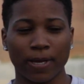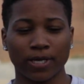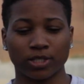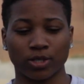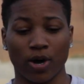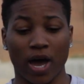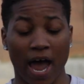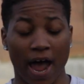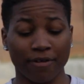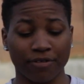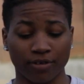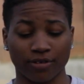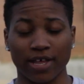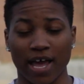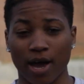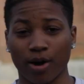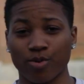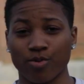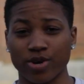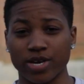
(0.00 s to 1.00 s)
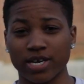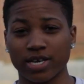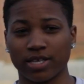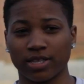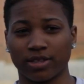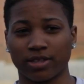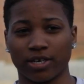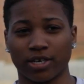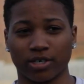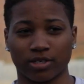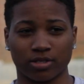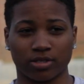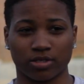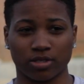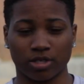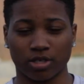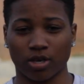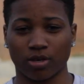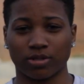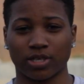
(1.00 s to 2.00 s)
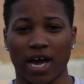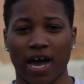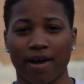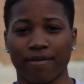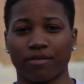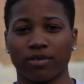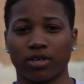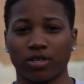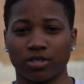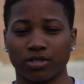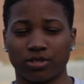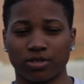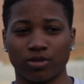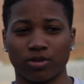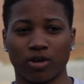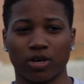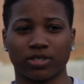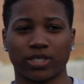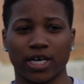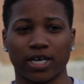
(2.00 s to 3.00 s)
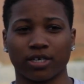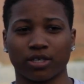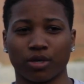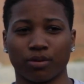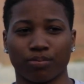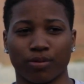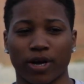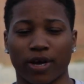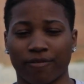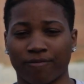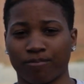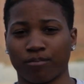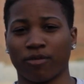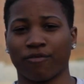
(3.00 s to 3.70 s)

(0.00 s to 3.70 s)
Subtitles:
So after that week, they're diving into or taking a break